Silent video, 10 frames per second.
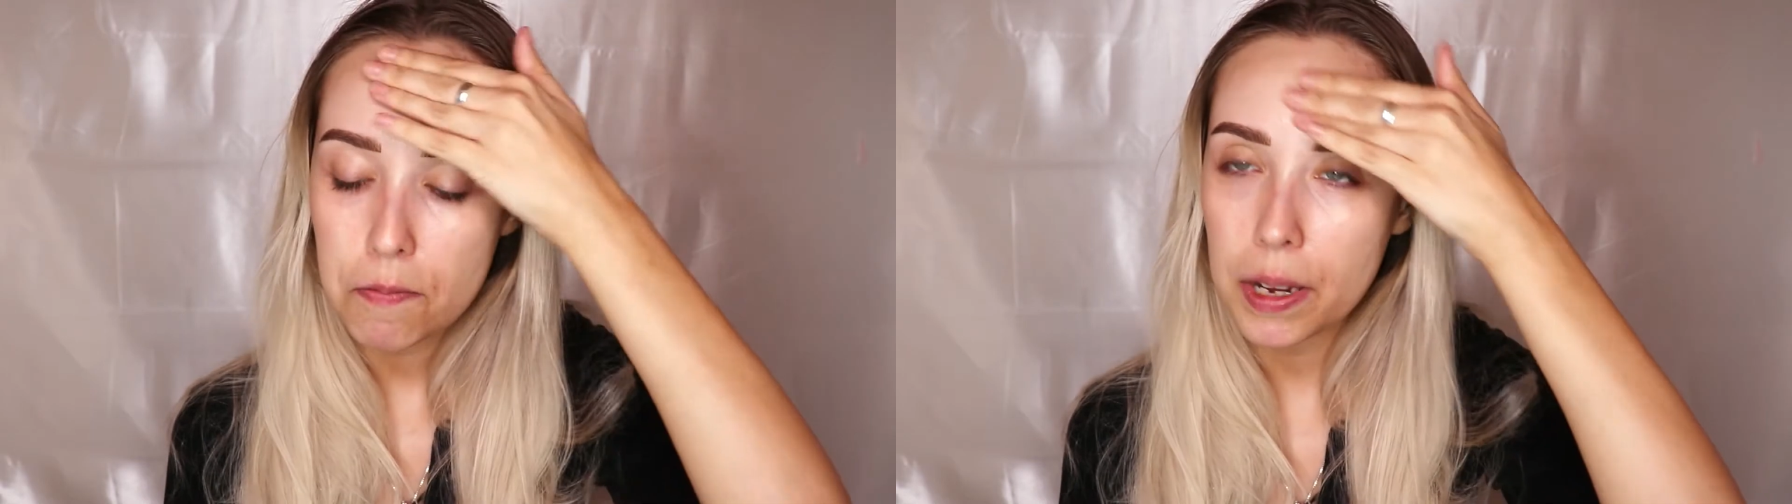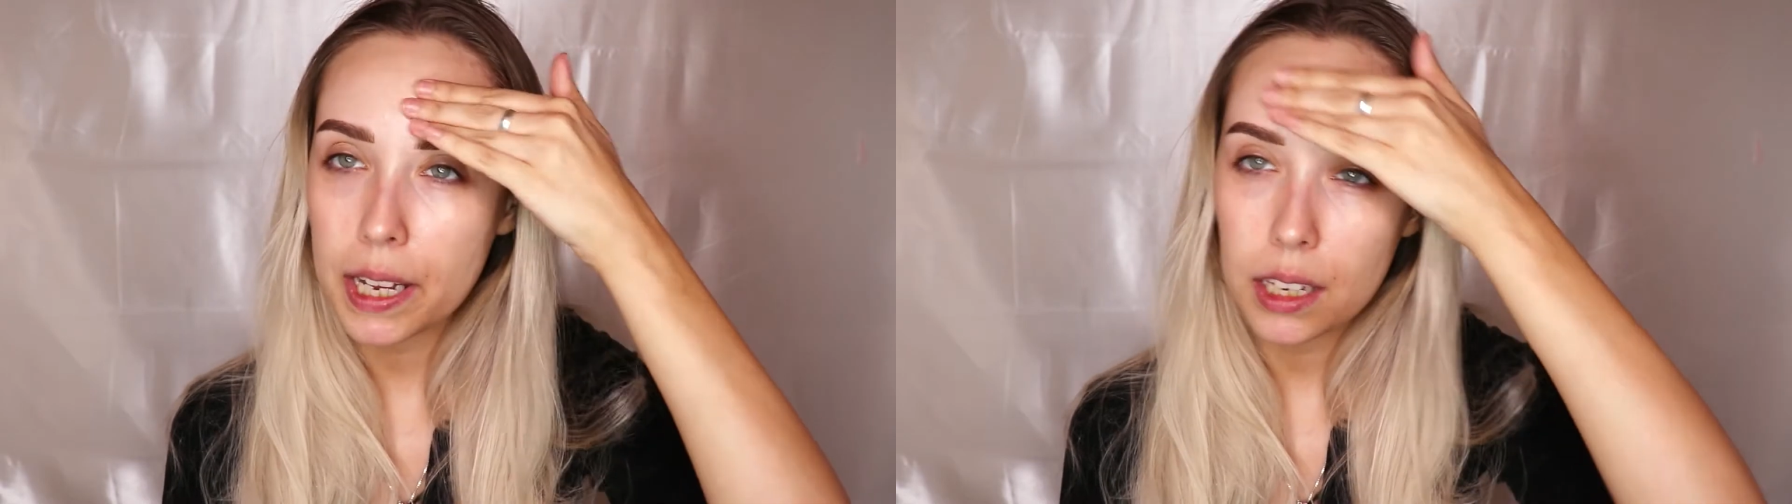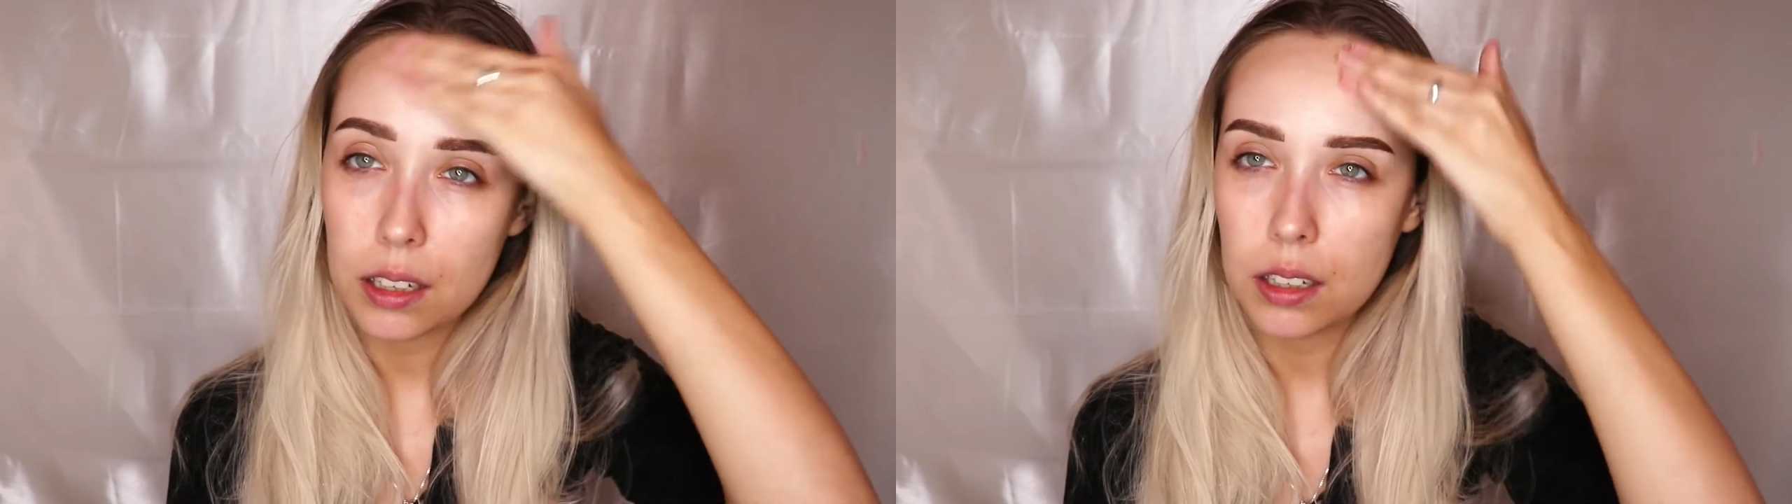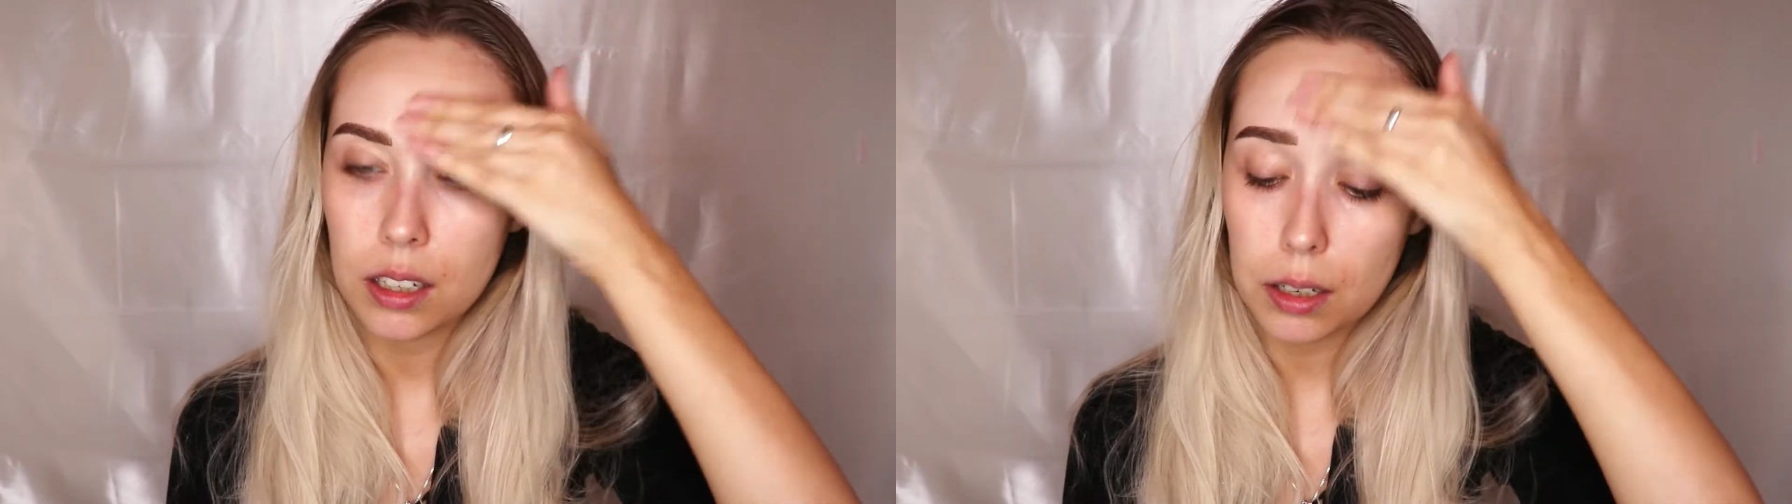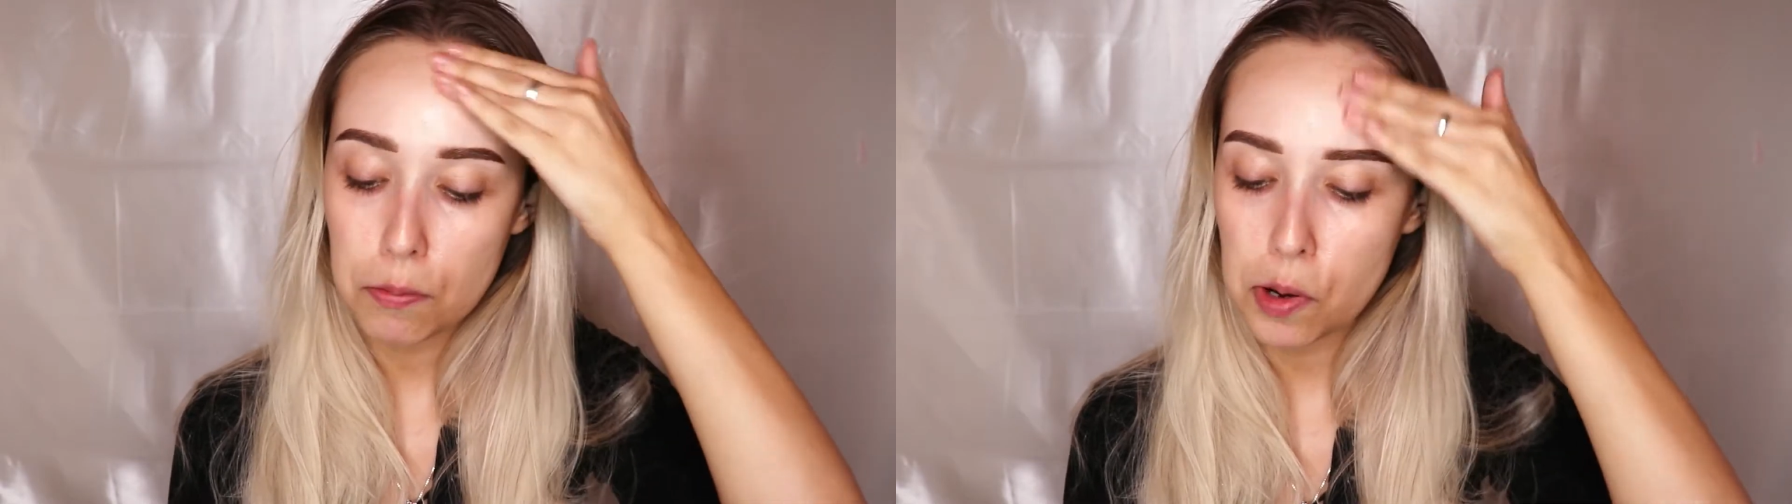But
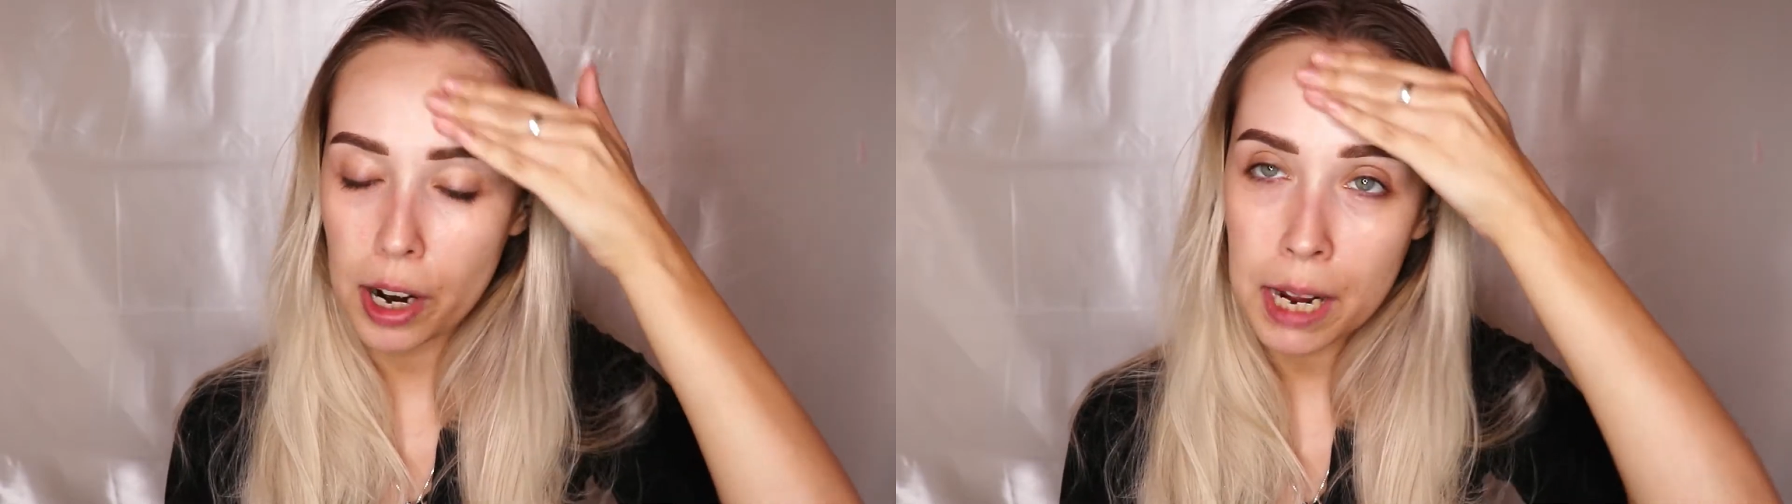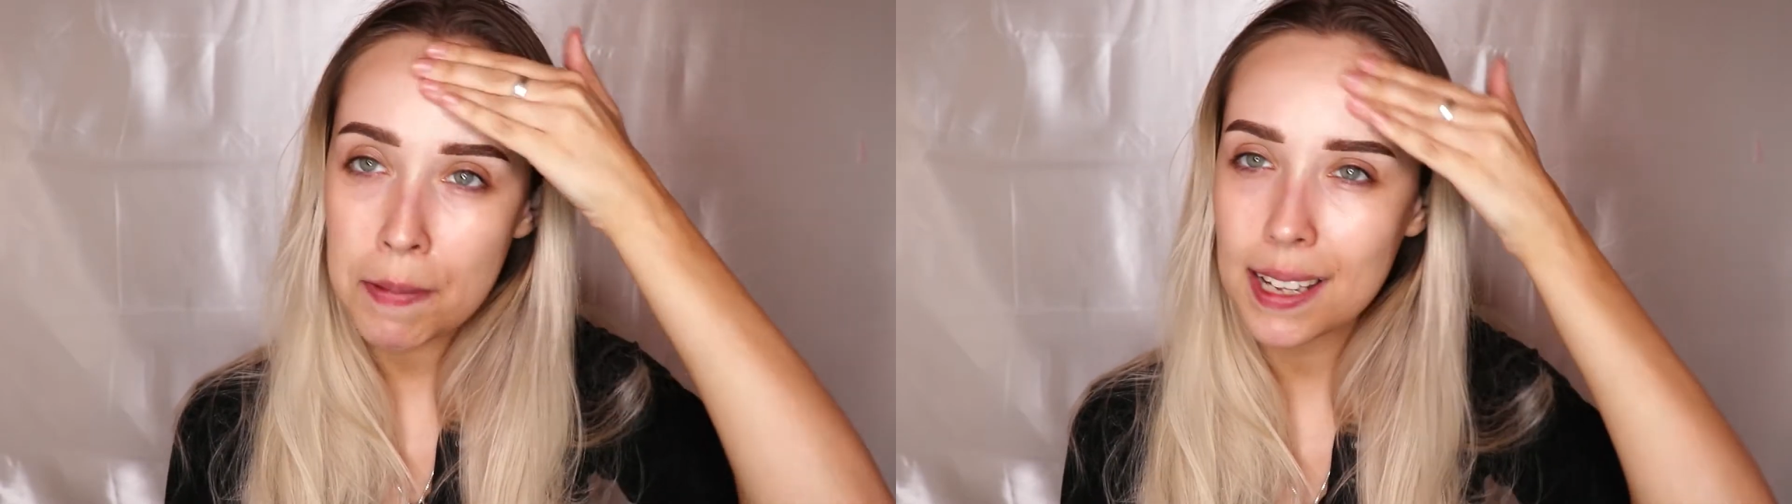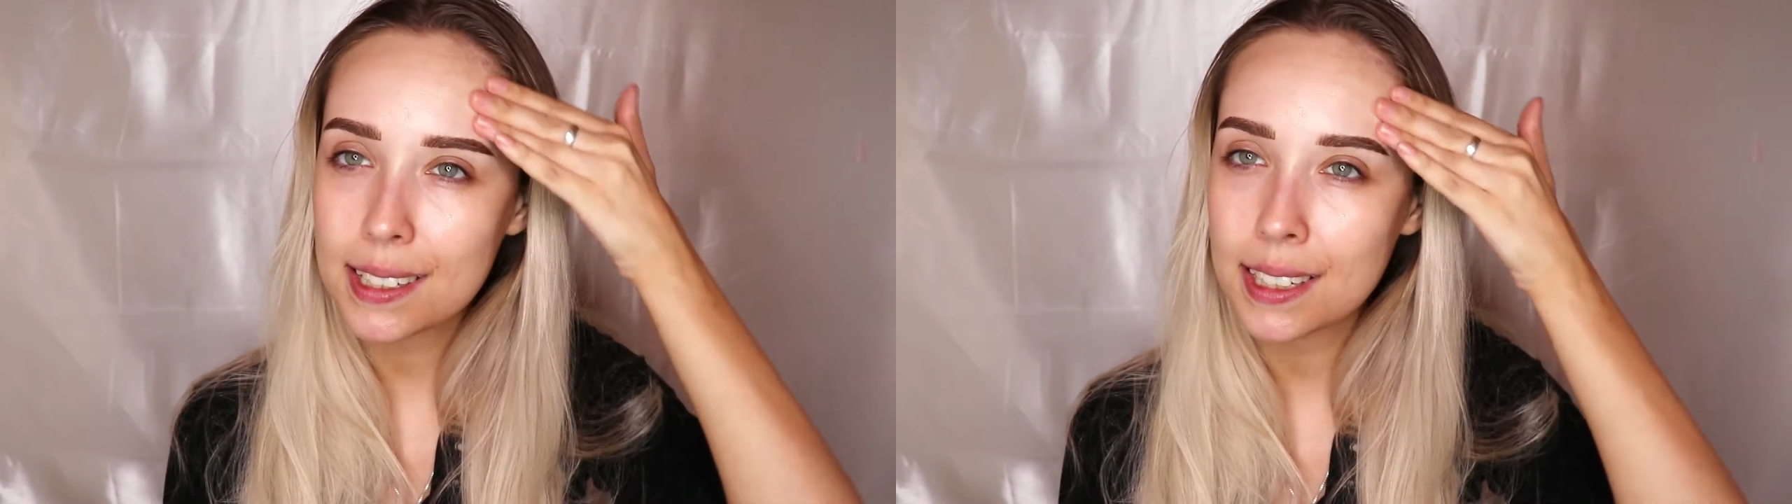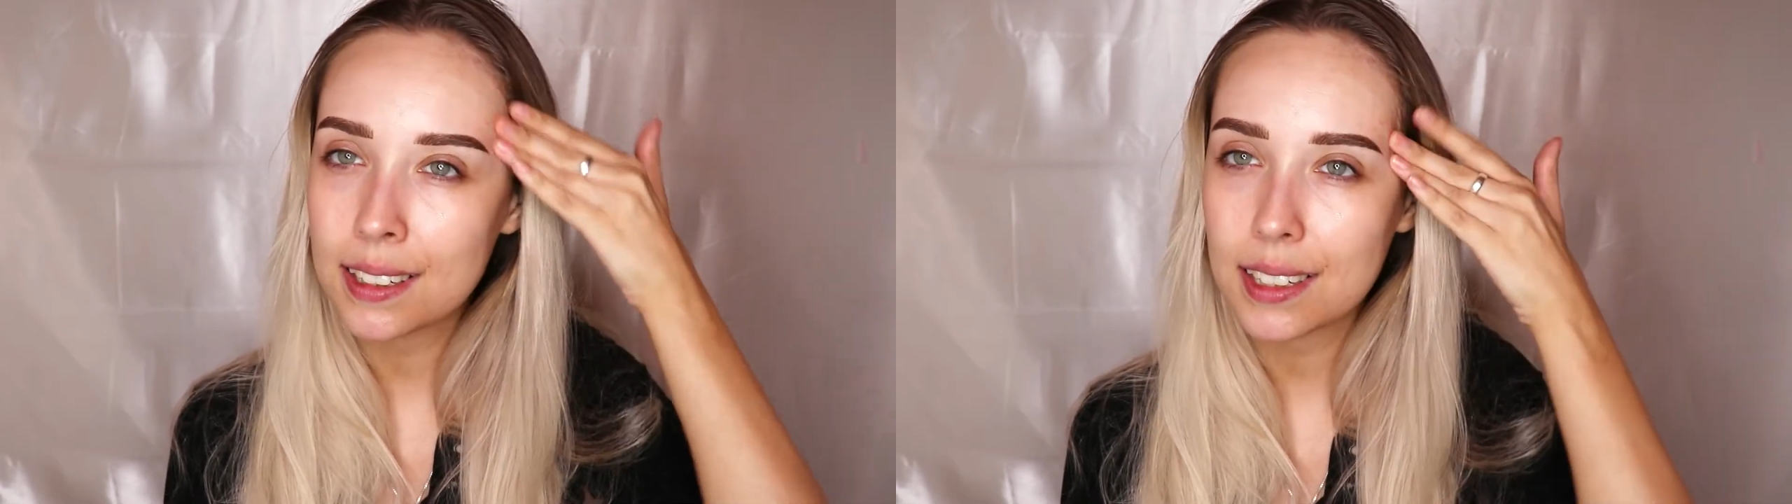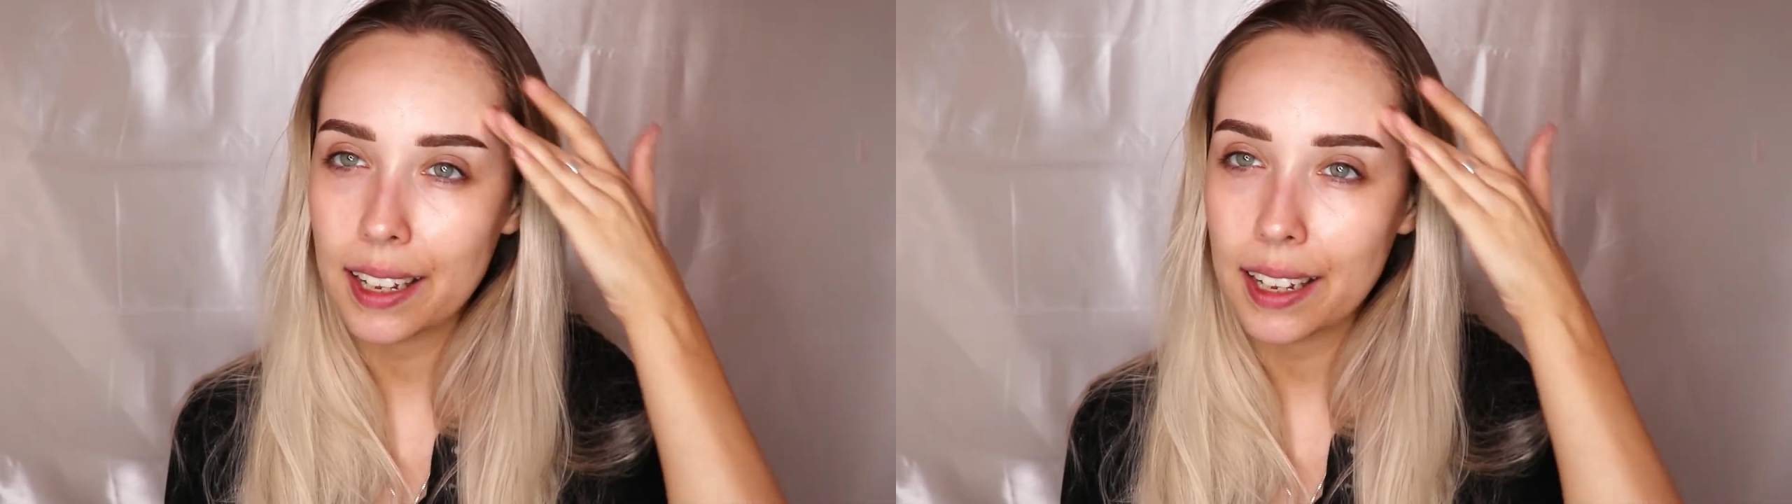prime essence